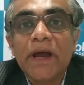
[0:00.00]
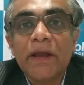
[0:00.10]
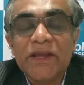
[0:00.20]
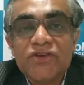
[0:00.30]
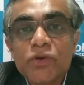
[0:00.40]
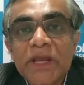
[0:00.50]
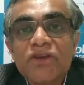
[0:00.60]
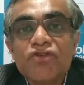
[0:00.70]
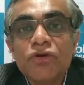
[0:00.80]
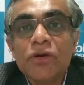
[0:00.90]

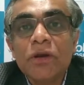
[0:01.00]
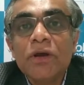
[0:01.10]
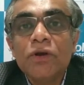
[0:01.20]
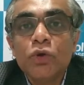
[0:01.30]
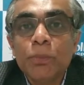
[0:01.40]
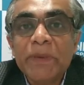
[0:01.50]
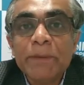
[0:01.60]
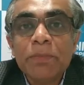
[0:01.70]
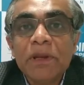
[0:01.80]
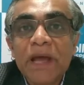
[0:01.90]
education to
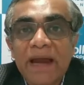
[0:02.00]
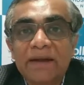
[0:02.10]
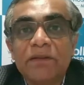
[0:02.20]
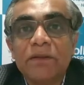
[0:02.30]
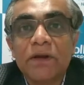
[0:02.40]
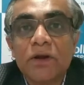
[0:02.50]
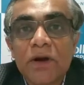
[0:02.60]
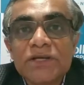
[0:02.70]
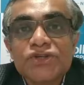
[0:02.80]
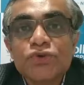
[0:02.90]
people at the
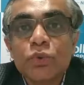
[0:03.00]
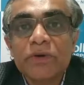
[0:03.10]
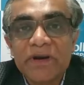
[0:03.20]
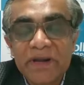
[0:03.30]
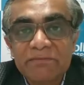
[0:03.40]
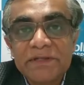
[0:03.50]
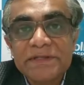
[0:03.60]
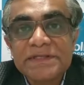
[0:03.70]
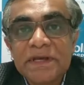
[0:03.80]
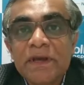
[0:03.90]
grassroots
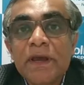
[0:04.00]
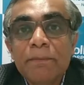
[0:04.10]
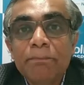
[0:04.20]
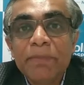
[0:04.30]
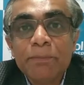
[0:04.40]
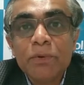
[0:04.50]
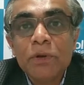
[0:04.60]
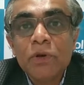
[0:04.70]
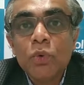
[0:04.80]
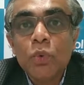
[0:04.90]
levels,
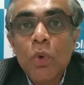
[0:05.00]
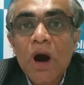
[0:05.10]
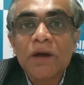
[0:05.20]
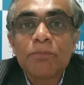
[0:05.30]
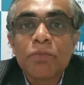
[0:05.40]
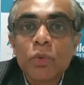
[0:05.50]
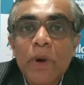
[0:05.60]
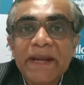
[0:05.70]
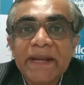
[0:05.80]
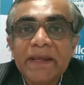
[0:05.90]
people who are
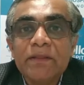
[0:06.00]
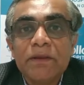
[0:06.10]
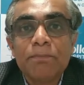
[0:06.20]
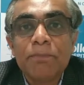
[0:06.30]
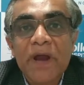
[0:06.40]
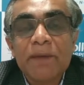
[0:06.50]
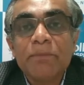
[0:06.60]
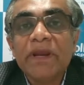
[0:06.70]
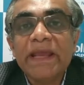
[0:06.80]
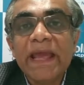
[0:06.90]
providing the
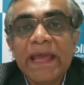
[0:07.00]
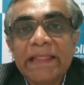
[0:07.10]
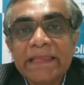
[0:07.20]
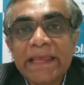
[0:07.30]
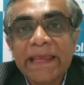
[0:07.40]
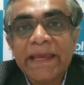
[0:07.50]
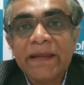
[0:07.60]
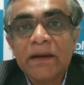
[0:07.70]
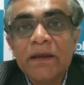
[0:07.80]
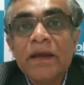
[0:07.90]
primary health
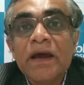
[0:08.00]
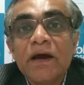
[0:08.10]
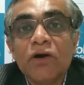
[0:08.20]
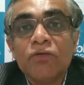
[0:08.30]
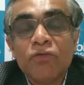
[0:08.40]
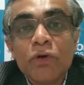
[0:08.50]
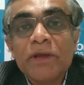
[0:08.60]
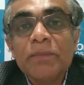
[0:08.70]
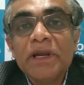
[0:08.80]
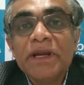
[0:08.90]
care,
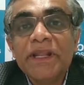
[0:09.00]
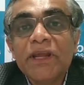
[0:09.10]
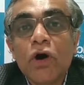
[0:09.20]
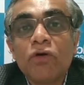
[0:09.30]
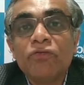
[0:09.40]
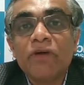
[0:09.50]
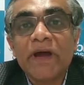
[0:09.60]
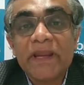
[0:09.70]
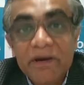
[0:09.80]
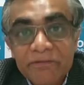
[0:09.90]
affordability of
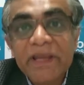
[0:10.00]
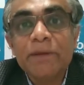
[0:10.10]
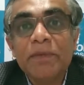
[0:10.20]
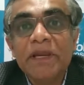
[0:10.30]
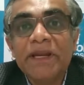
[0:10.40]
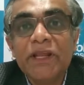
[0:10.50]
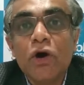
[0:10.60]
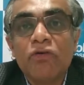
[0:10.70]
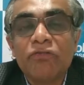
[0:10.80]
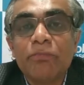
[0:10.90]
and availability
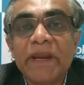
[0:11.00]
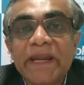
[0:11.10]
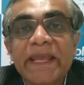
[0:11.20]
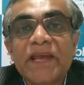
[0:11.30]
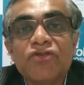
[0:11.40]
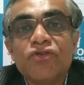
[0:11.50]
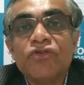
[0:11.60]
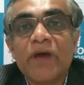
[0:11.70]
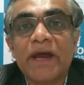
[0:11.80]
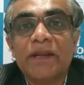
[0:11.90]
of
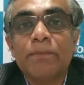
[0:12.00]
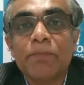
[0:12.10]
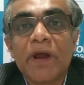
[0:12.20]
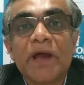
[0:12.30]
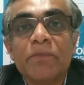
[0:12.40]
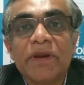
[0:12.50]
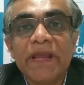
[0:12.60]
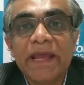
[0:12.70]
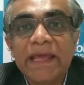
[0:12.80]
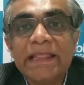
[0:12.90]
medications at
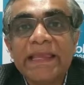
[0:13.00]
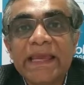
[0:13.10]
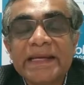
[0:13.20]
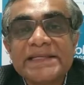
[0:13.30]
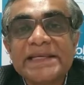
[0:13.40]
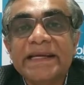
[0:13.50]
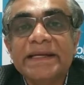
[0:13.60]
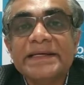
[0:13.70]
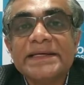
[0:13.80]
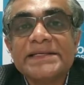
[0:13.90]
primary health care
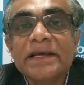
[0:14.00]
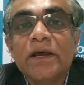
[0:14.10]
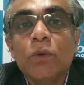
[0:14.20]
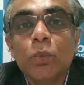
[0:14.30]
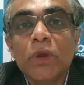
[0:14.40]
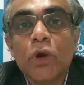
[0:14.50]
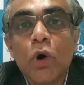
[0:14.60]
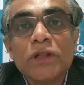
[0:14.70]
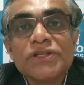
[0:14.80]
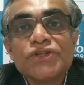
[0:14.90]
centers will
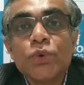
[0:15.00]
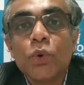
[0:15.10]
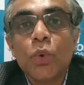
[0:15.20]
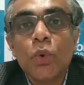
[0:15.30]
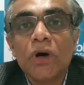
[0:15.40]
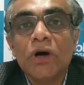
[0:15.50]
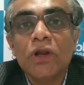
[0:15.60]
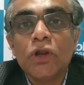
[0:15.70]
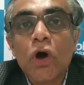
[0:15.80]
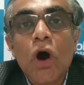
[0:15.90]
also go a
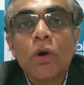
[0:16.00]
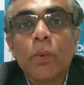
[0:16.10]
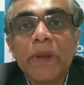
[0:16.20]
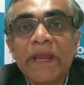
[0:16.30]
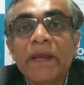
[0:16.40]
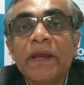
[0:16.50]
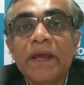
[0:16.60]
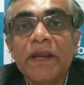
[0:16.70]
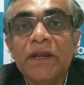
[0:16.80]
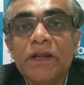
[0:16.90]
long way
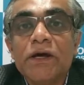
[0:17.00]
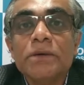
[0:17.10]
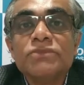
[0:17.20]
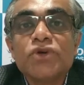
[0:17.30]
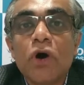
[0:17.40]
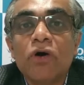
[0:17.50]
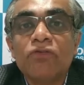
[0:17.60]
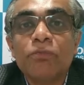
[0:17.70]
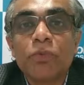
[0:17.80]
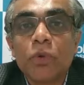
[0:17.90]
in terms
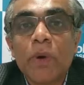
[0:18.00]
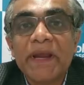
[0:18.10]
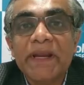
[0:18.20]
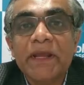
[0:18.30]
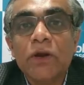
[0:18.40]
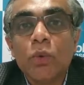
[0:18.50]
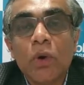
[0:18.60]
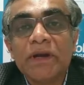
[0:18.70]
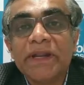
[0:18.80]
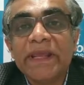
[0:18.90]
of providing
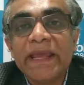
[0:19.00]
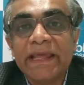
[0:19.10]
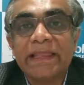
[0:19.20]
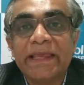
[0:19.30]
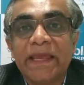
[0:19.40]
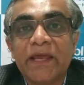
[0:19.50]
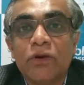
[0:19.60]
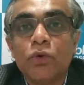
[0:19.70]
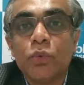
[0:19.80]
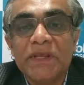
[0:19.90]
quality health care
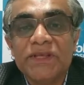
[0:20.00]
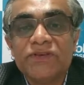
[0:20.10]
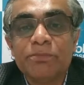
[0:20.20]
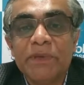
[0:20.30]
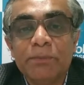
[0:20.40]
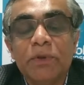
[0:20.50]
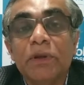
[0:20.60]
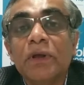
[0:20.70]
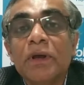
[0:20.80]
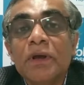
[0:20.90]
to these people.
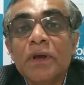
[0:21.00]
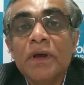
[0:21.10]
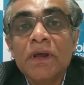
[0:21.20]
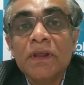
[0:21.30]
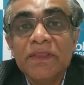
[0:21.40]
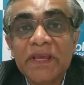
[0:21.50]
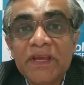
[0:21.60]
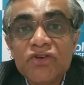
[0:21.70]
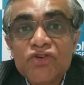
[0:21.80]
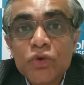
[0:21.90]
The
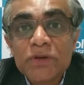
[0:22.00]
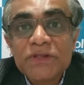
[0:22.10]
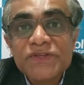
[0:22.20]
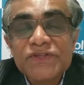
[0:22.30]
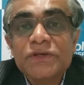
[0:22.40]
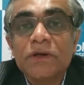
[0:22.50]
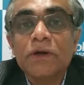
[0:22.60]
insurance